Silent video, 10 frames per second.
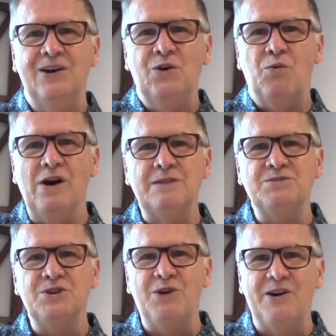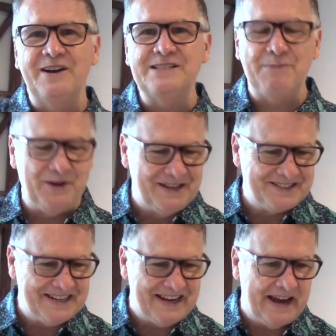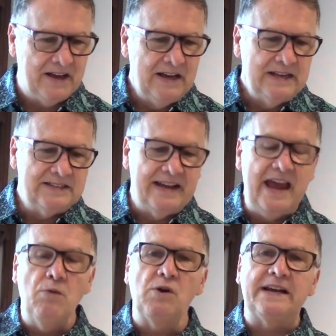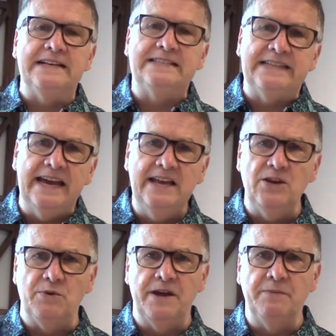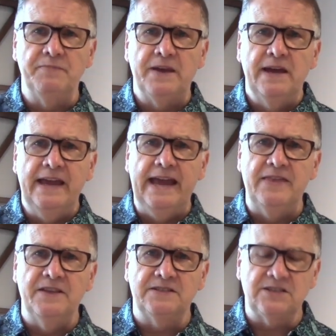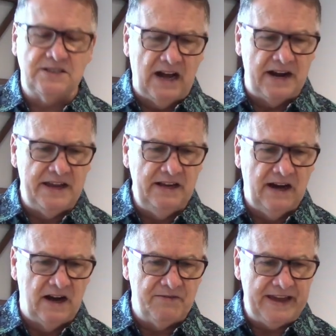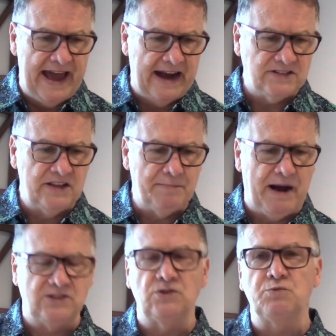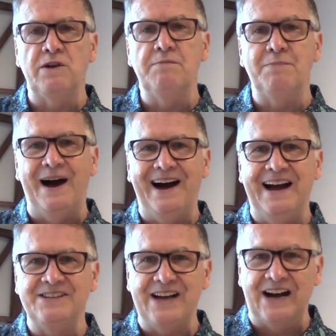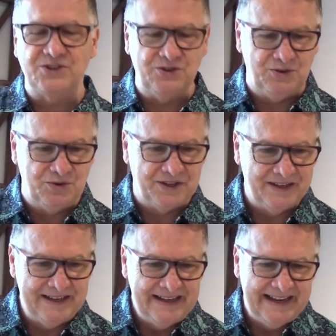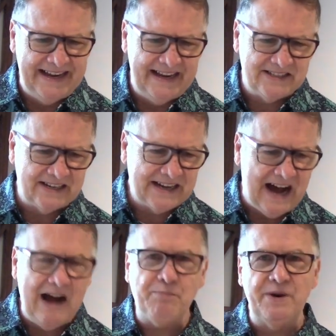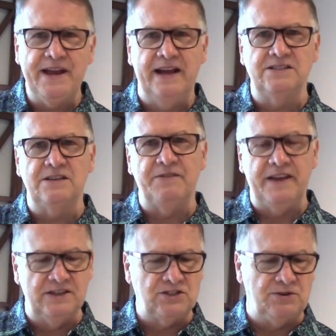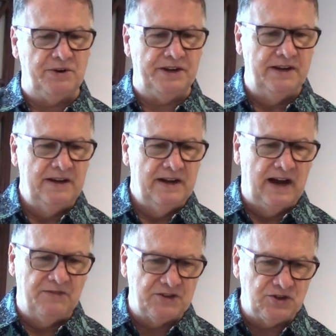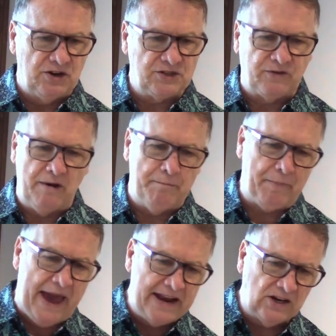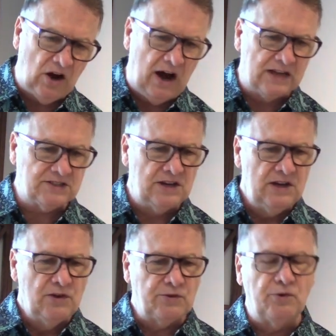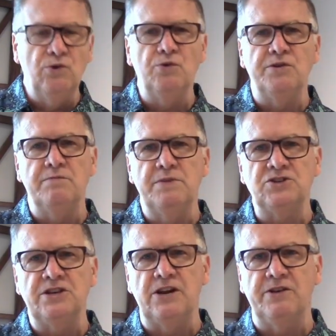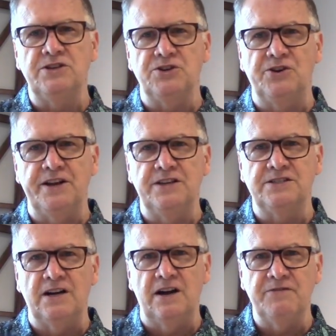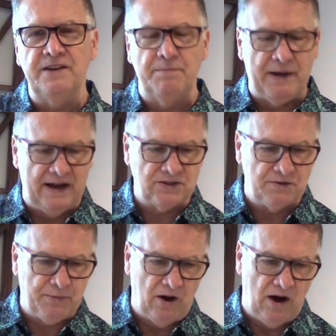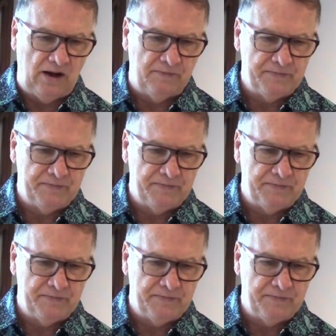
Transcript: Welcome to our experience today. Today we're continuing in the study of the Acts of the Apostles written by Dr. Luke. It's a comprehensive history of the church from Pentecost through the missionary journeys of the Apostle Paul.